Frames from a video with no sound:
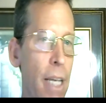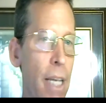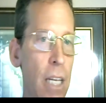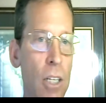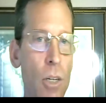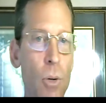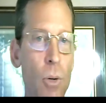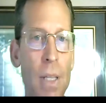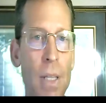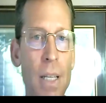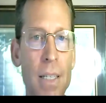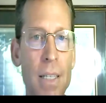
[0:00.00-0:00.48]
we can
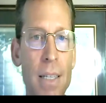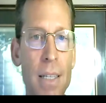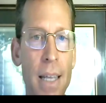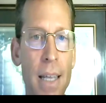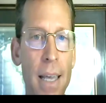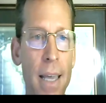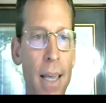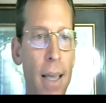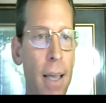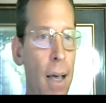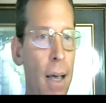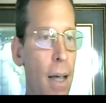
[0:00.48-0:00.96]
do with this
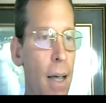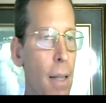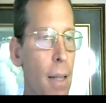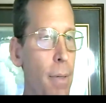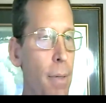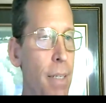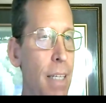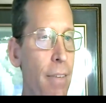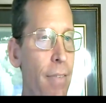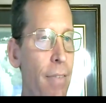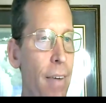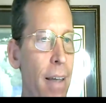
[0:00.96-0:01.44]
thing. Uh,
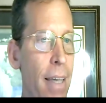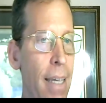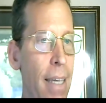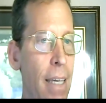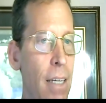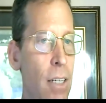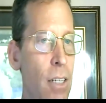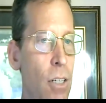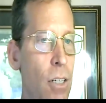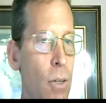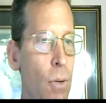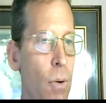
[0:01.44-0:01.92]
let's see if I can
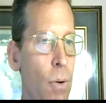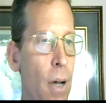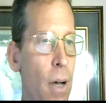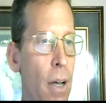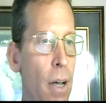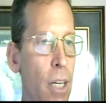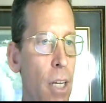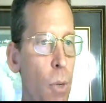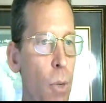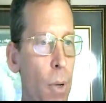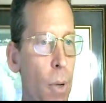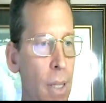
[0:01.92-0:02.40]
get you,
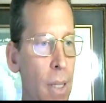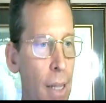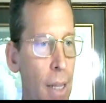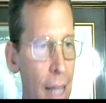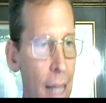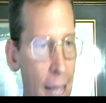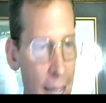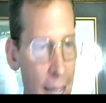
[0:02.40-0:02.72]
uh, you want the